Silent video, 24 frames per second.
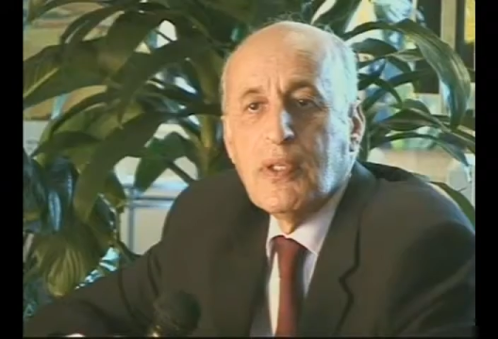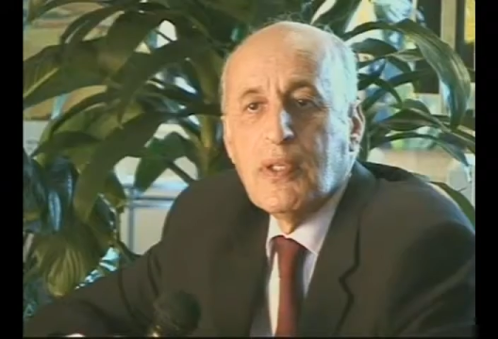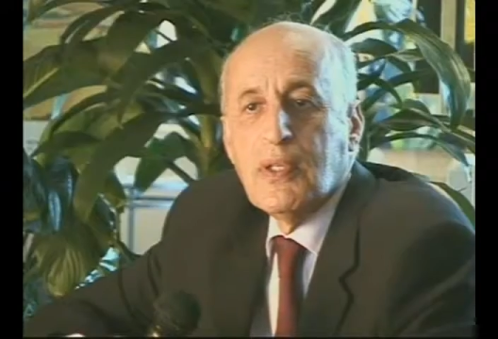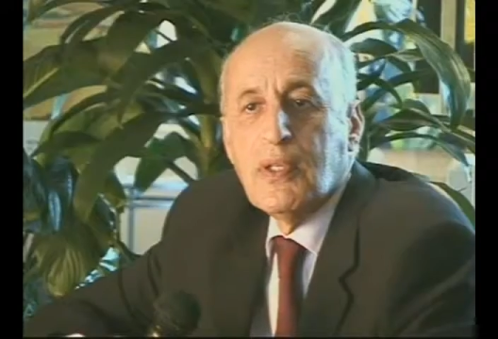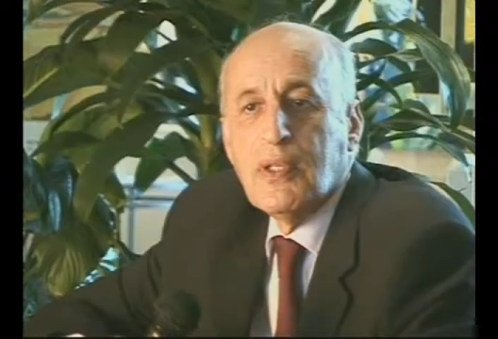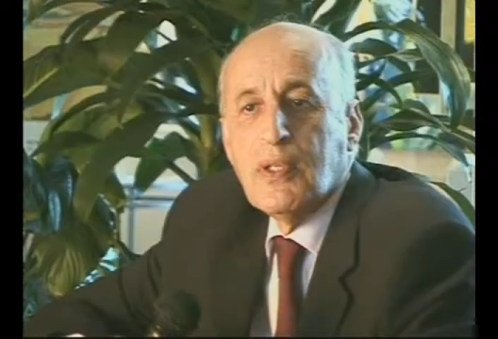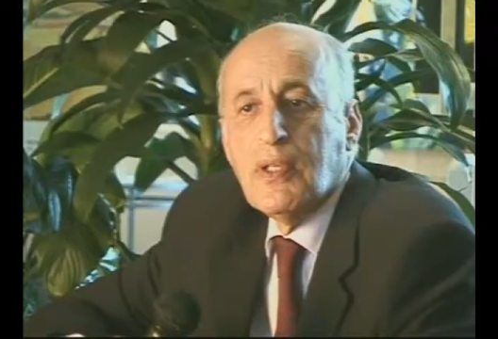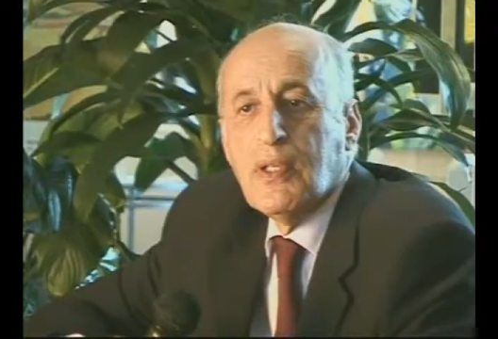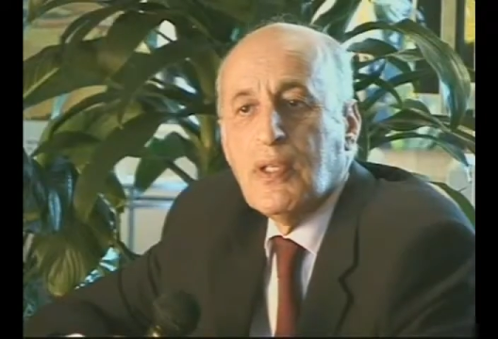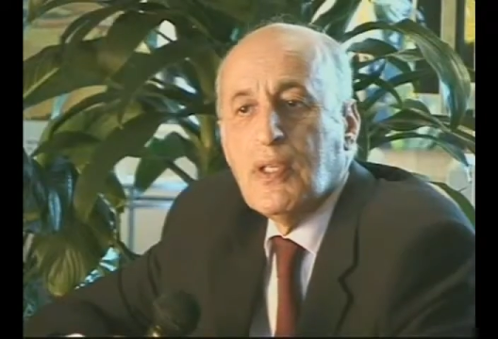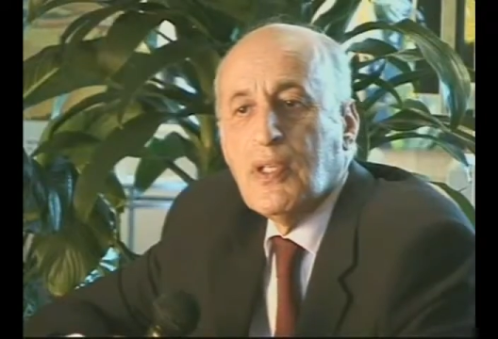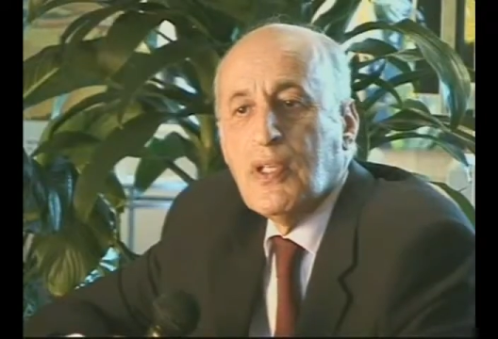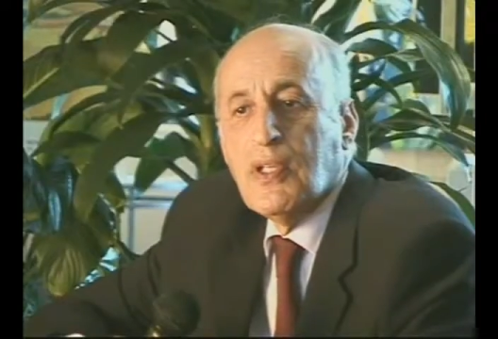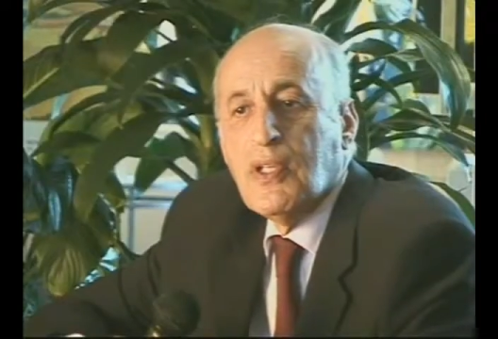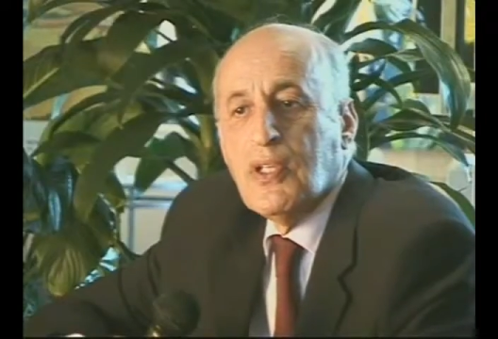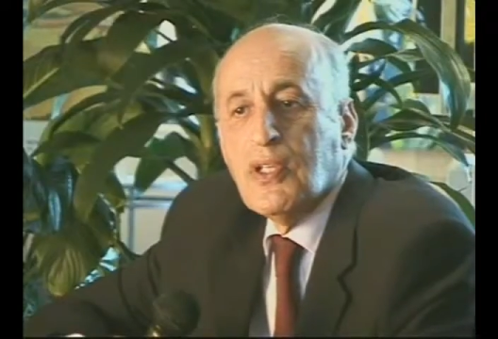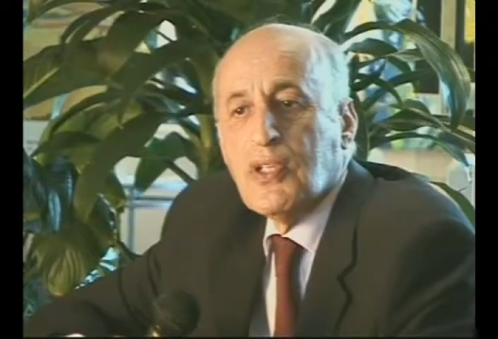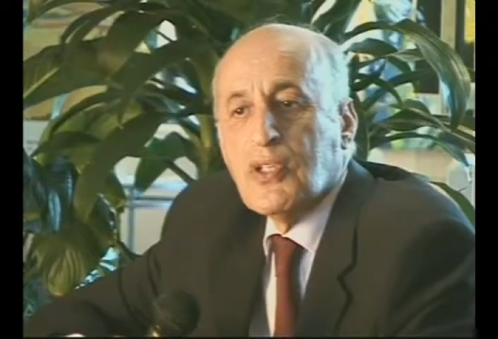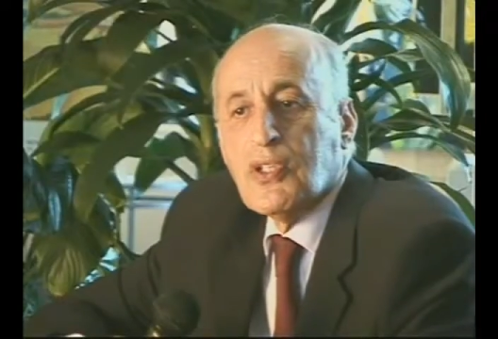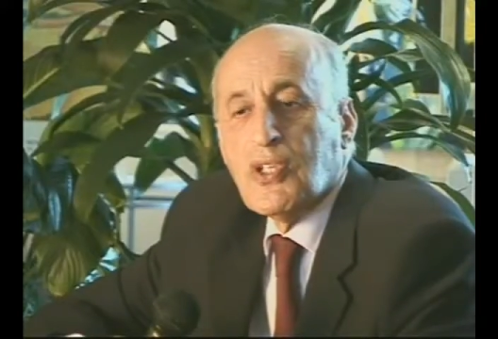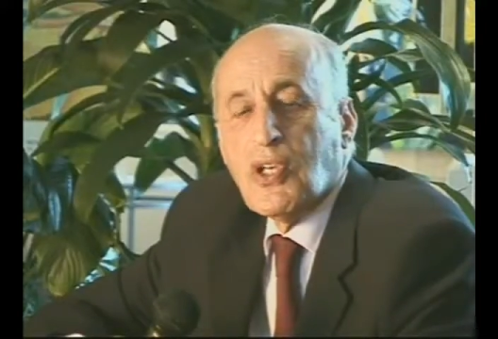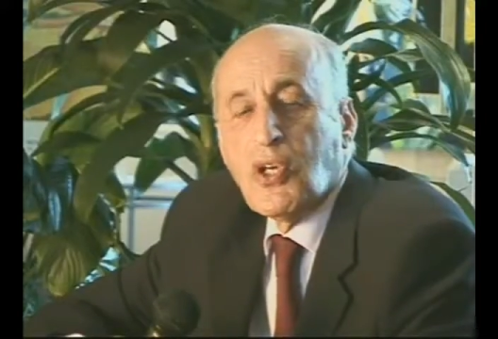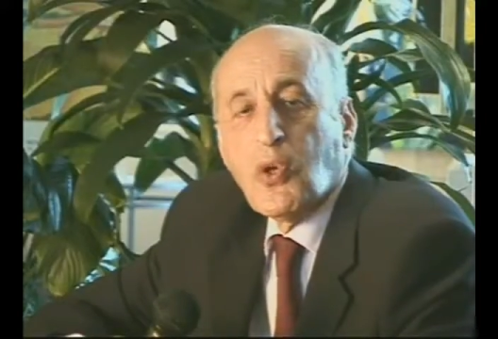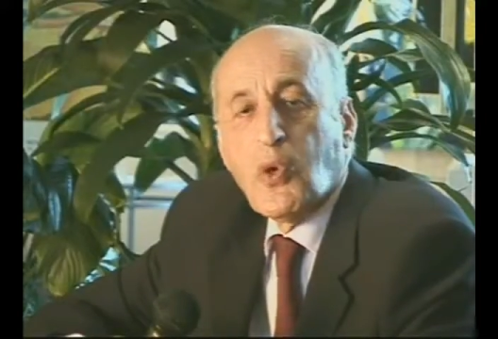past.
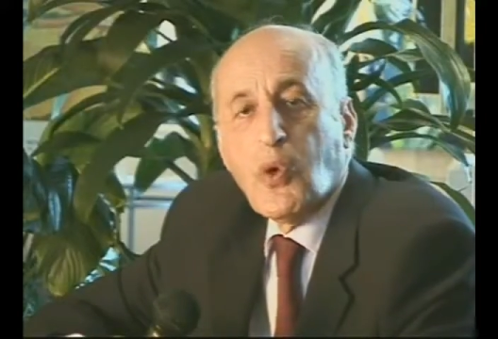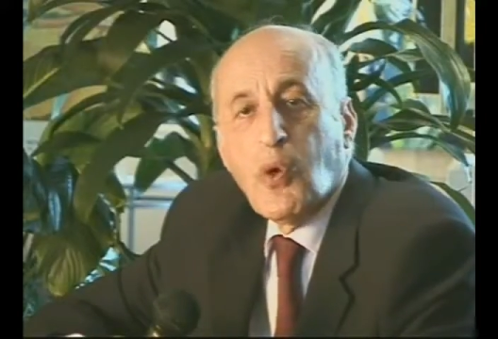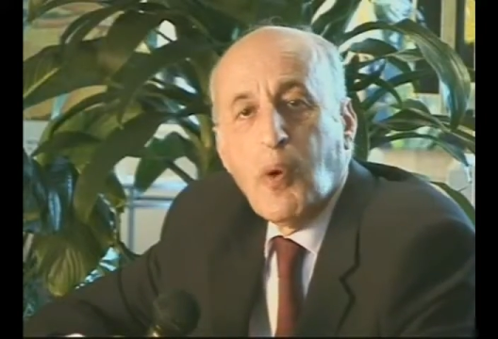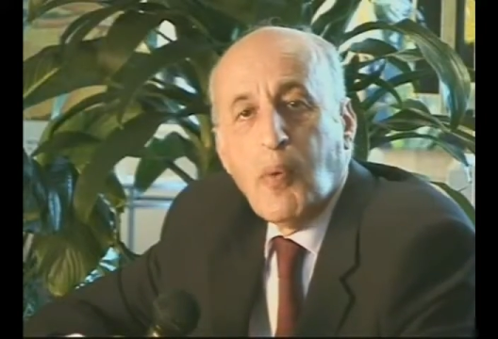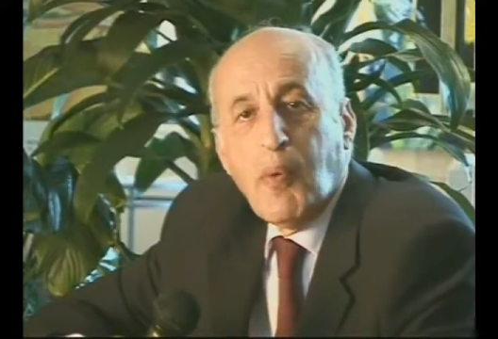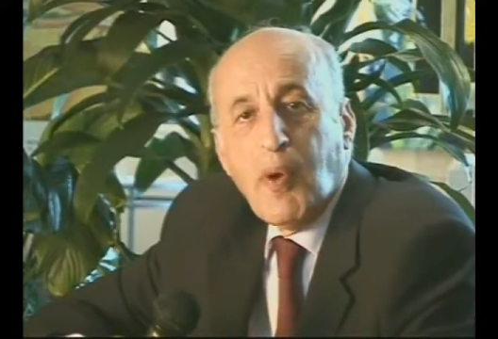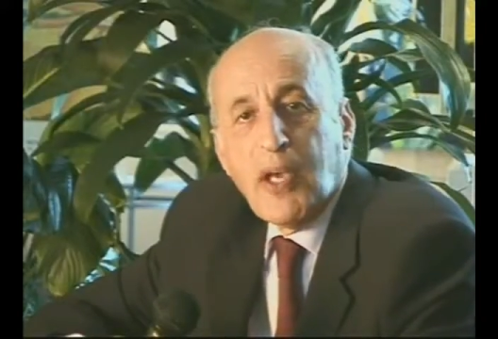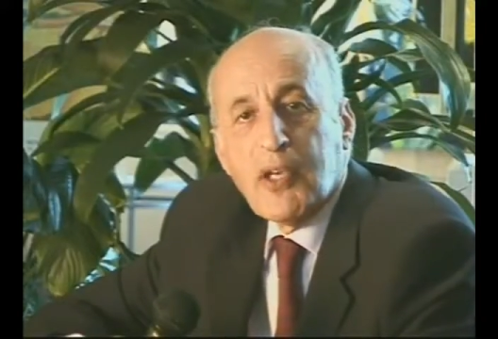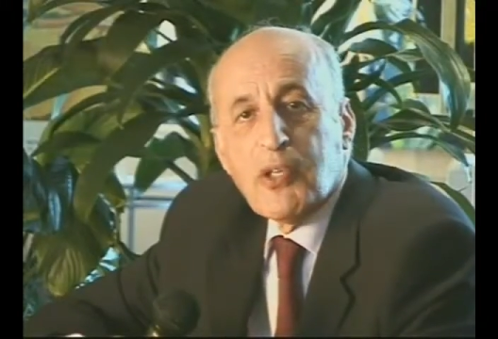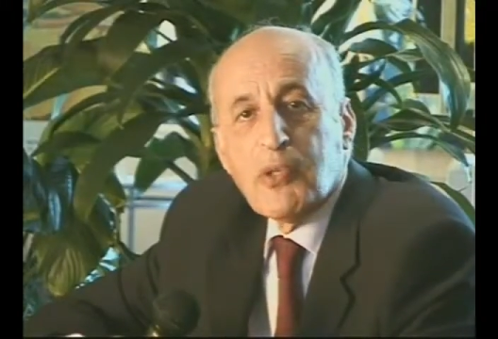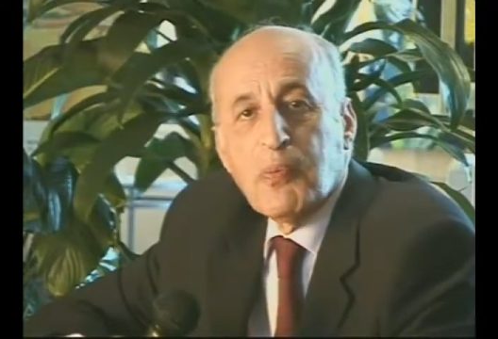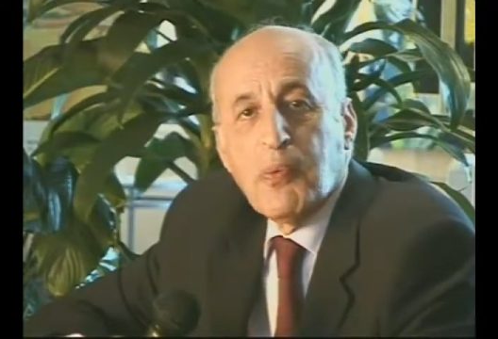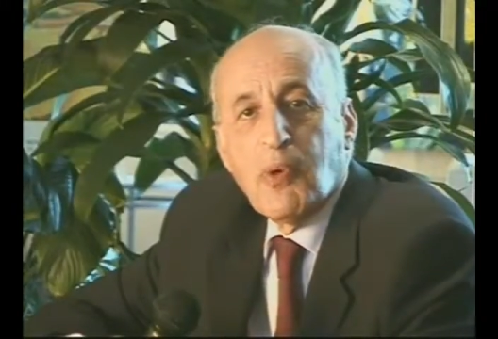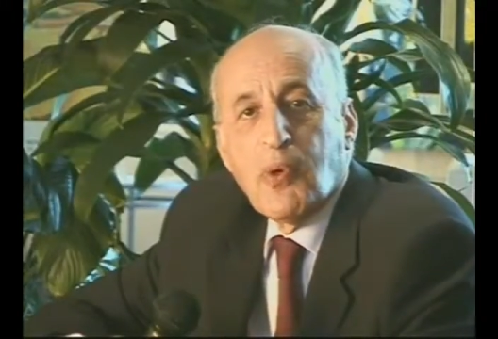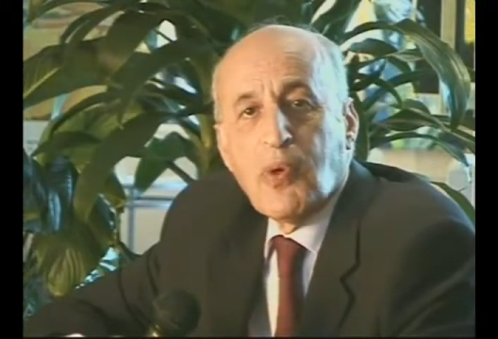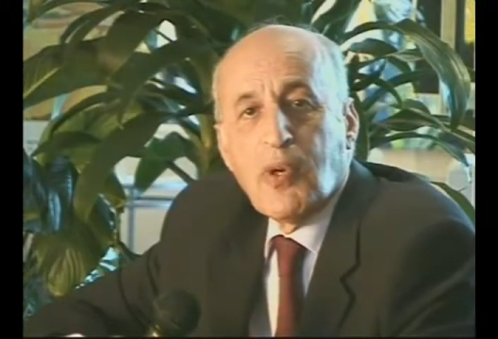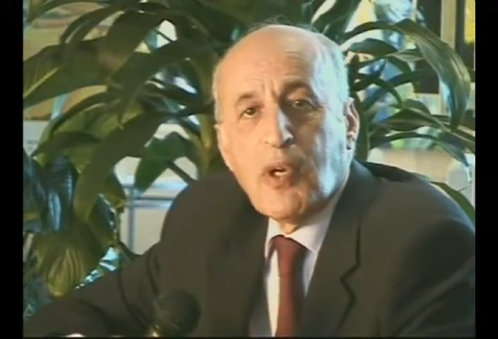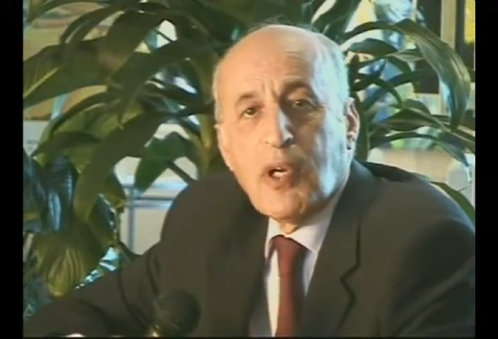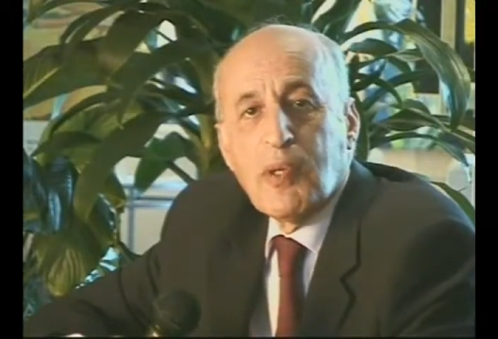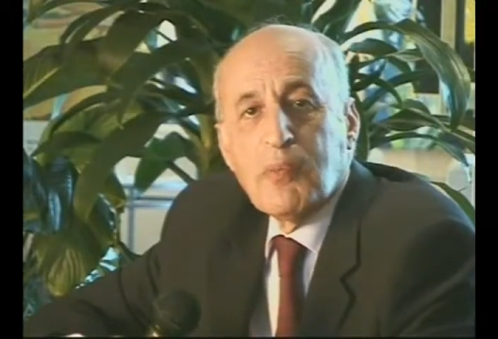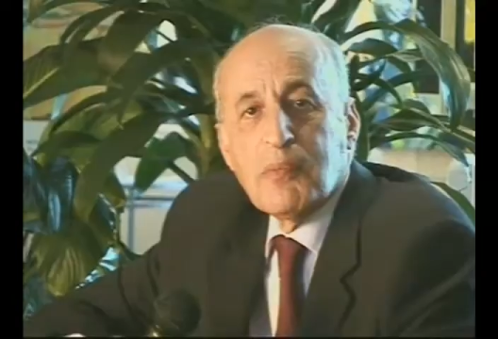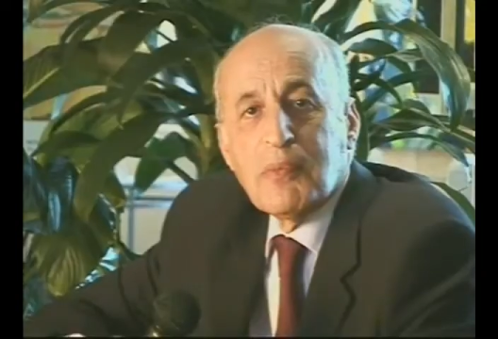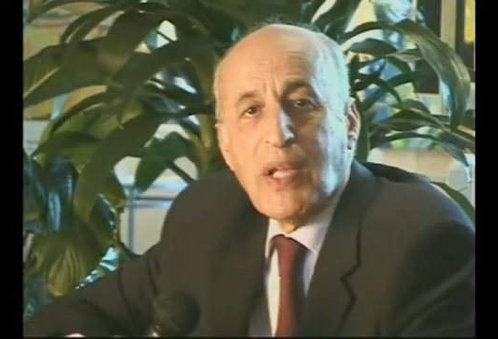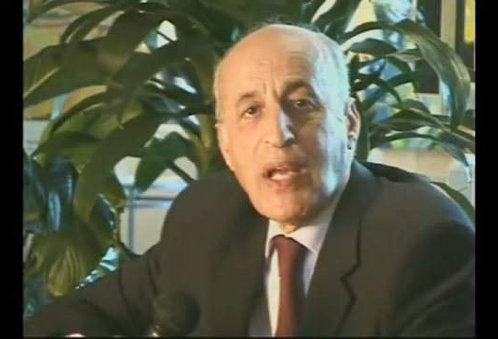It is our
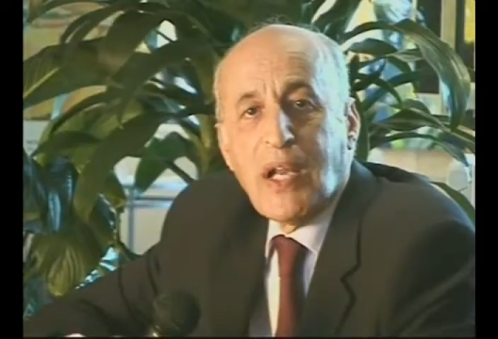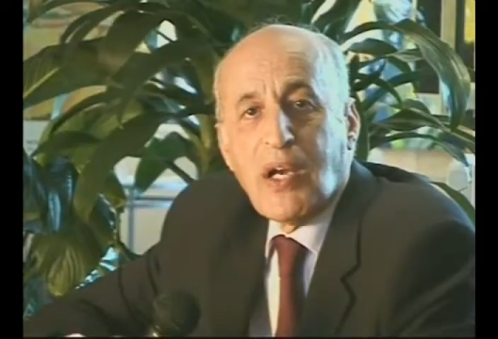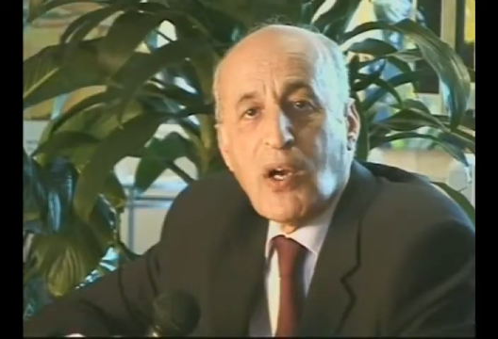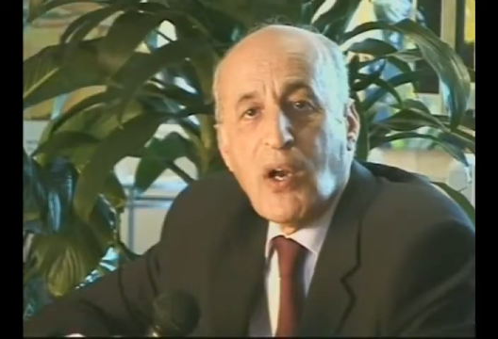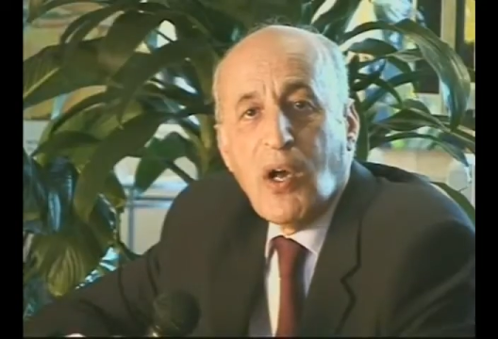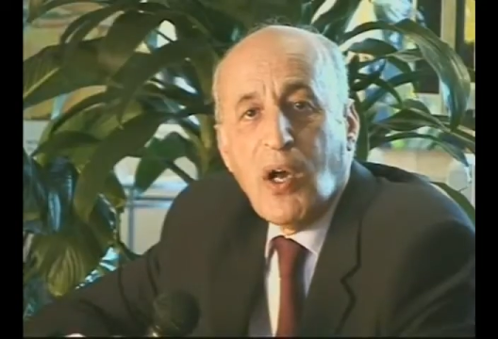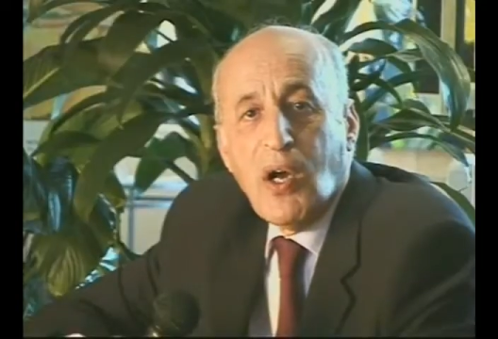duty